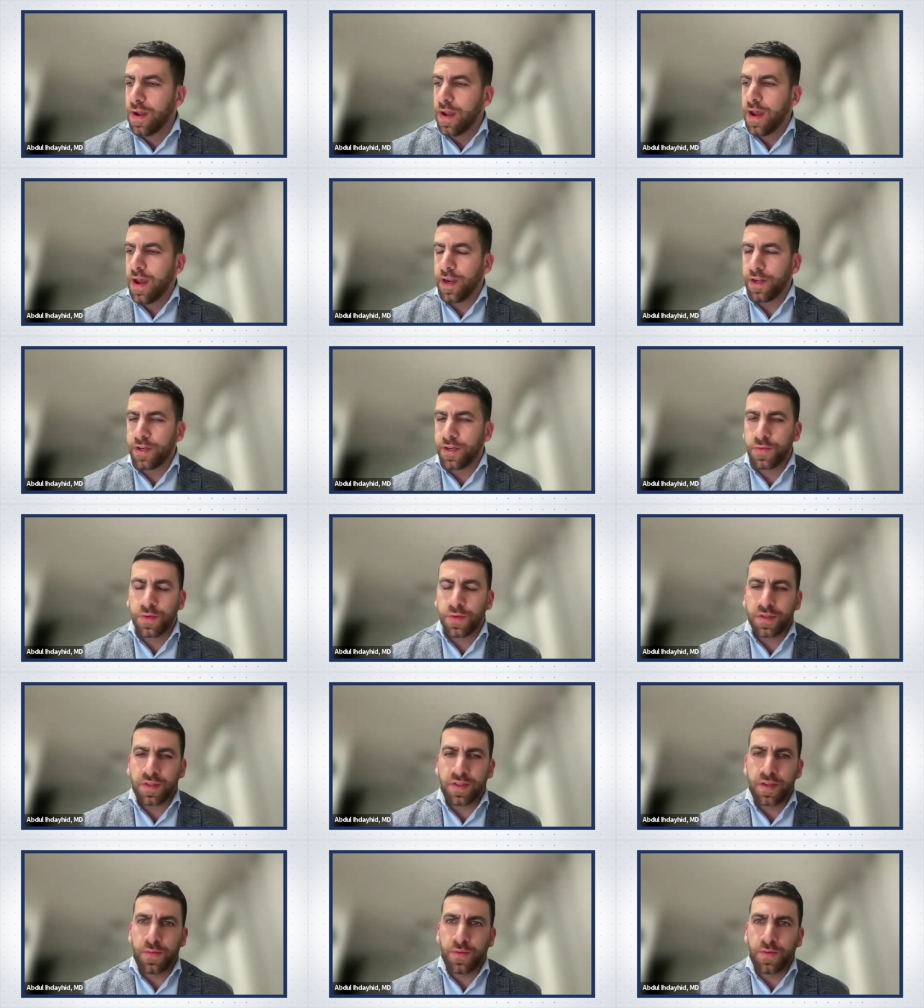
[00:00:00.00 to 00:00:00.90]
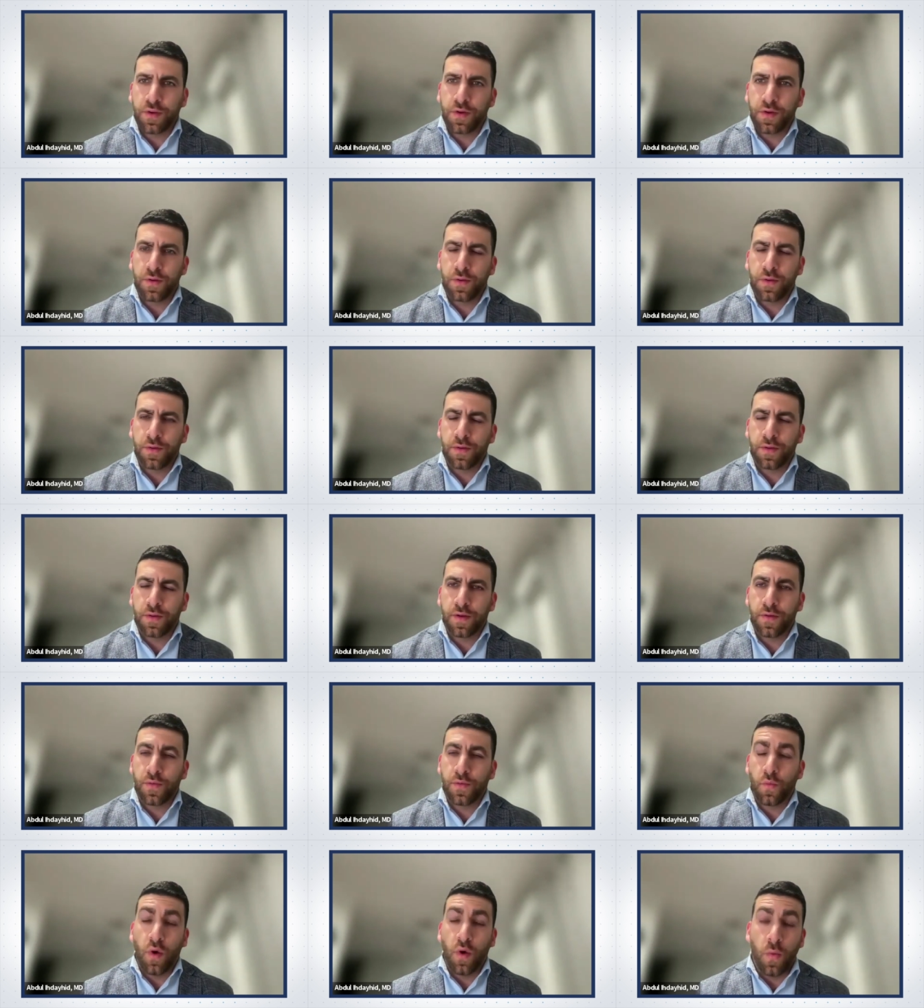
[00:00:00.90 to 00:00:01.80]
and I just wanted to see what
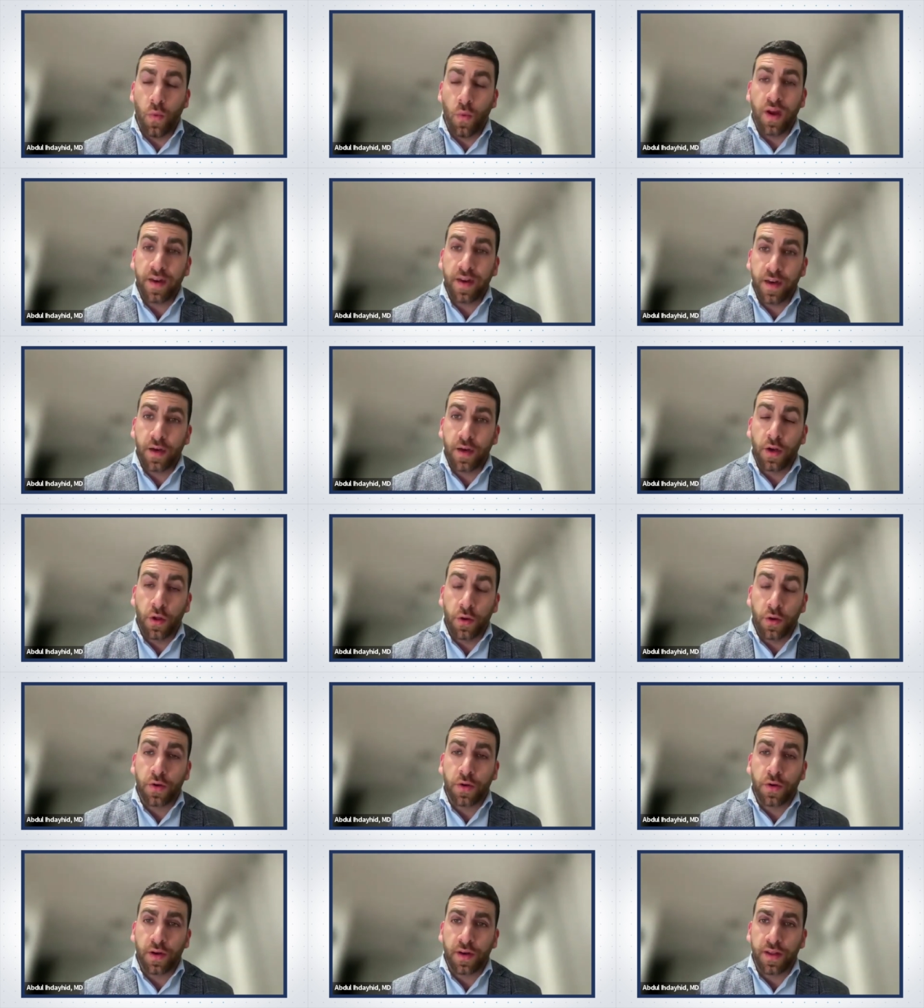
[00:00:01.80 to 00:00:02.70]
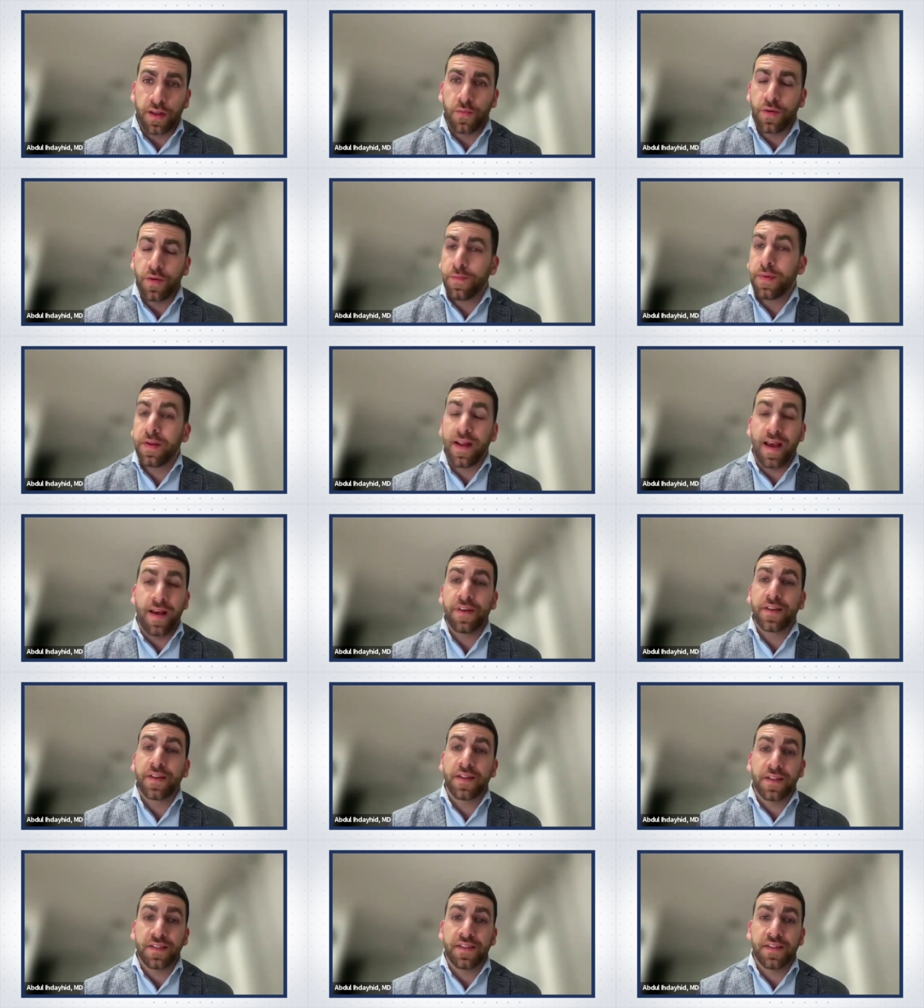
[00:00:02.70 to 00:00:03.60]
one locally we've been
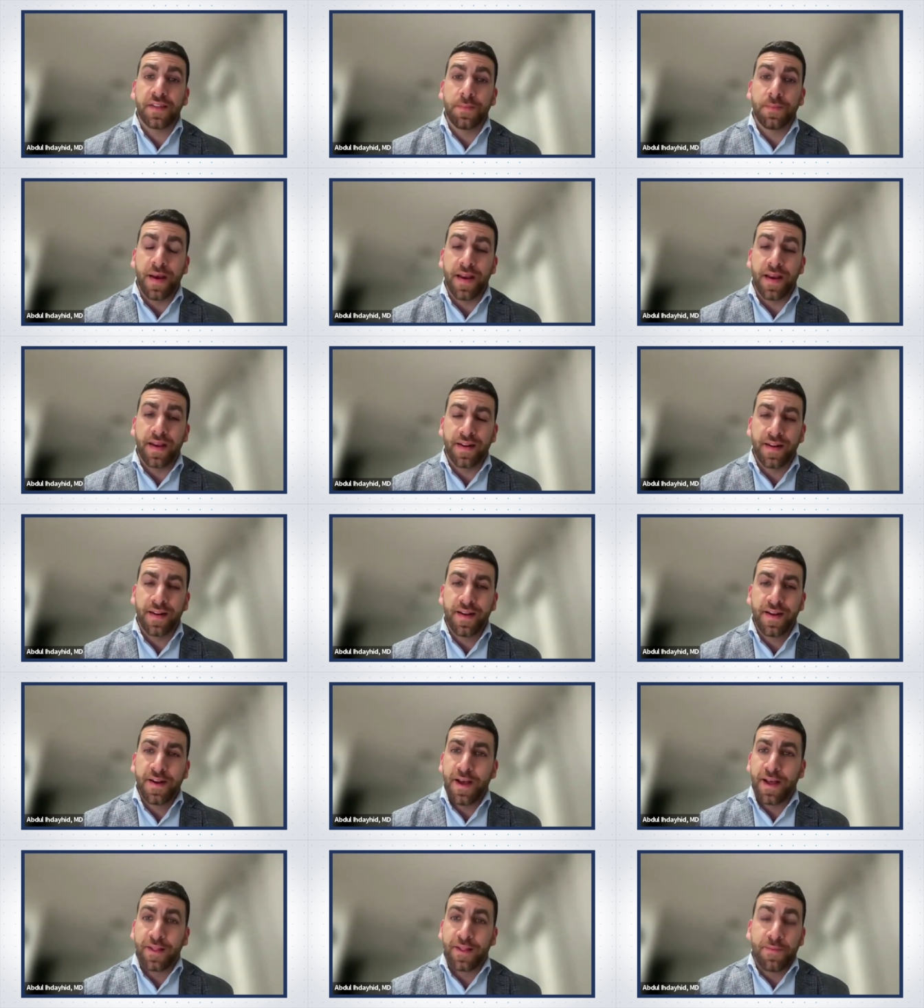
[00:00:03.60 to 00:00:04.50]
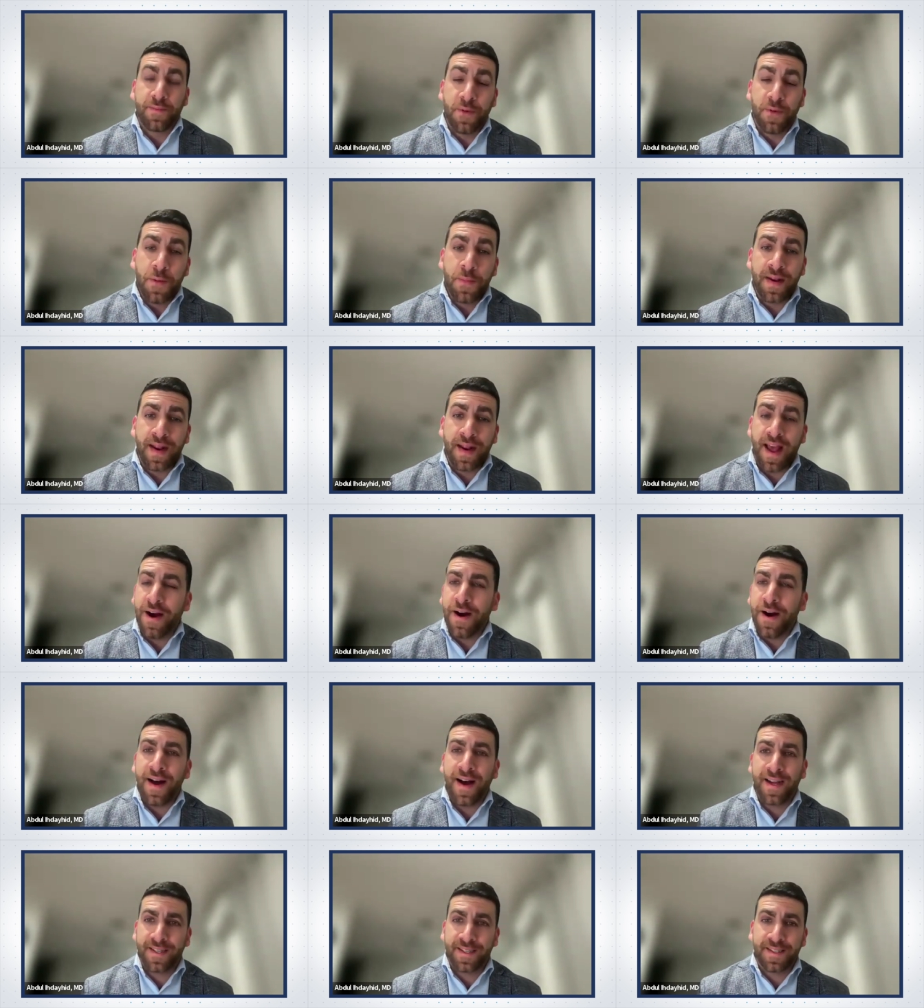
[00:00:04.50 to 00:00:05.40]
having this debate at the moment. Our
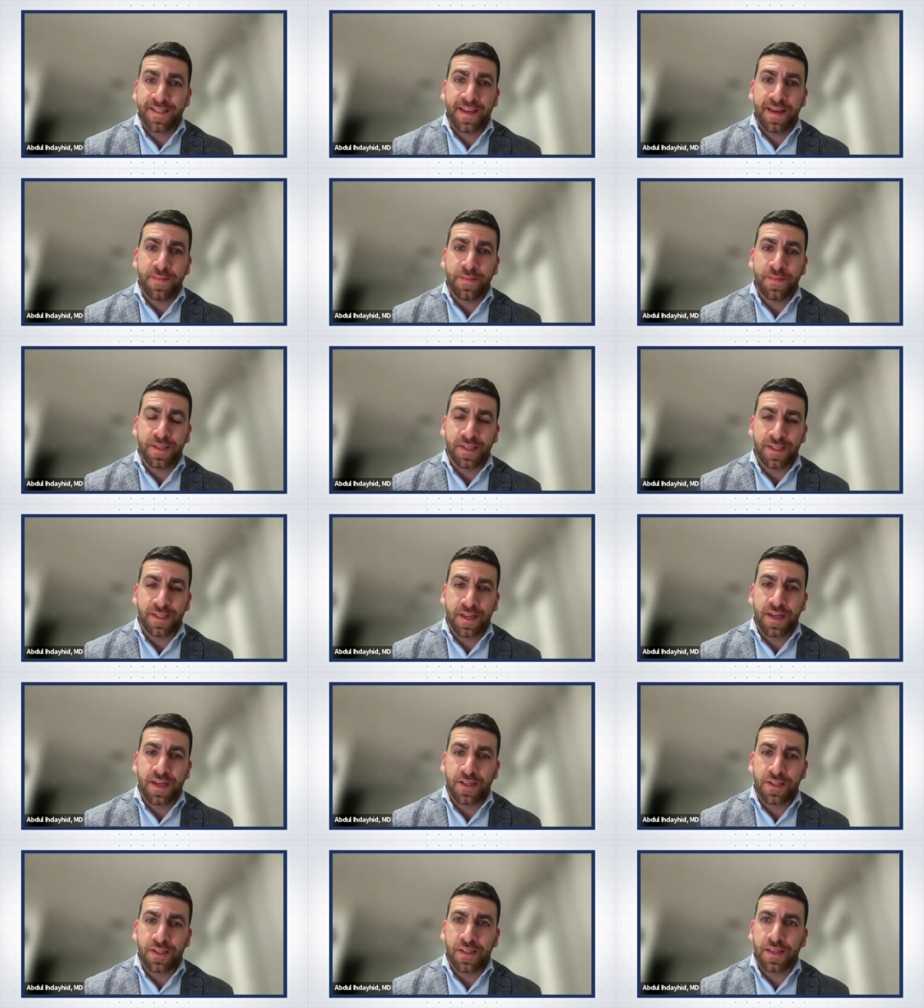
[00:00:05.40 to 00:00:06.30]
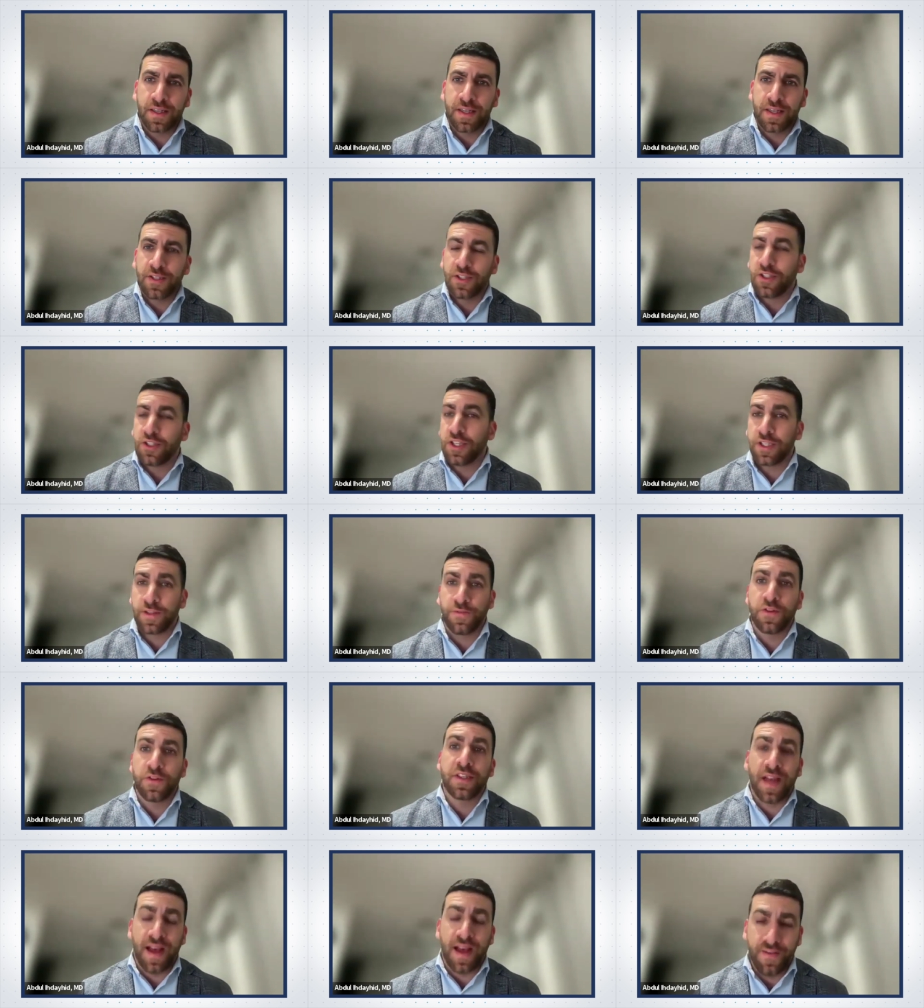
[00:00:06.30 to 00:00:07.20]
heart team discussion is just for
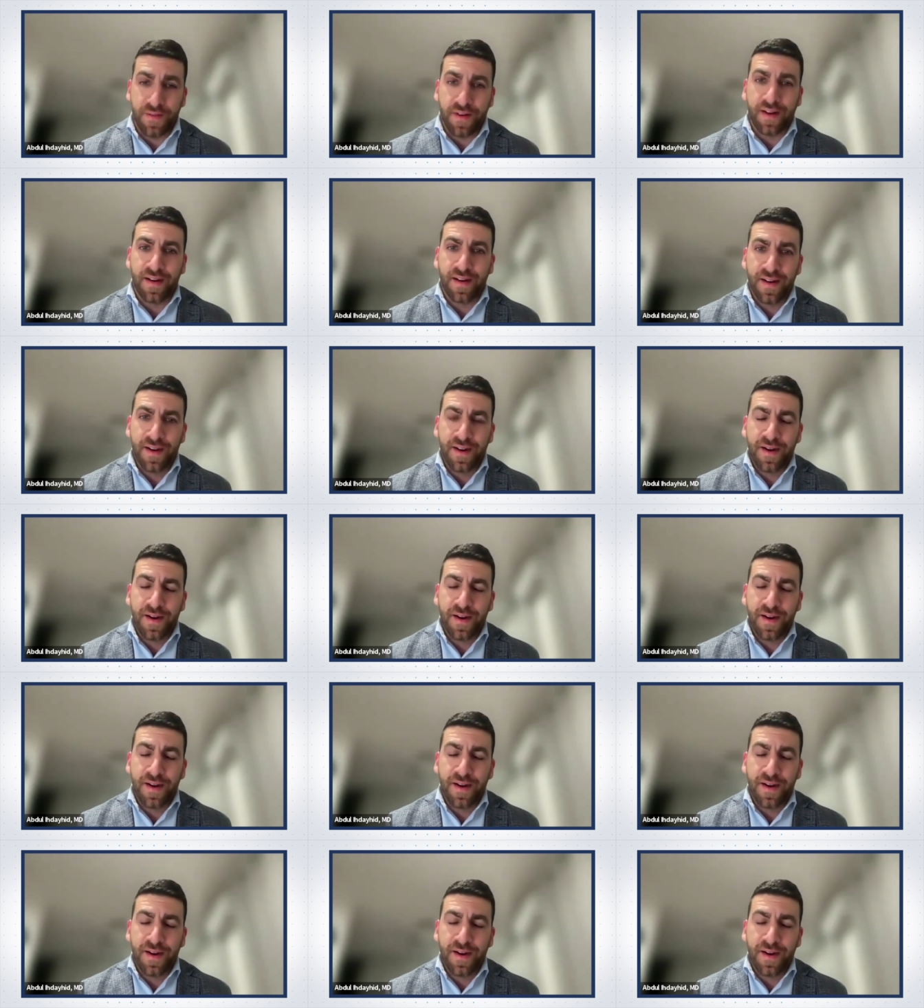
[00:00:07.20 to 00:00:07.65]
TAVR.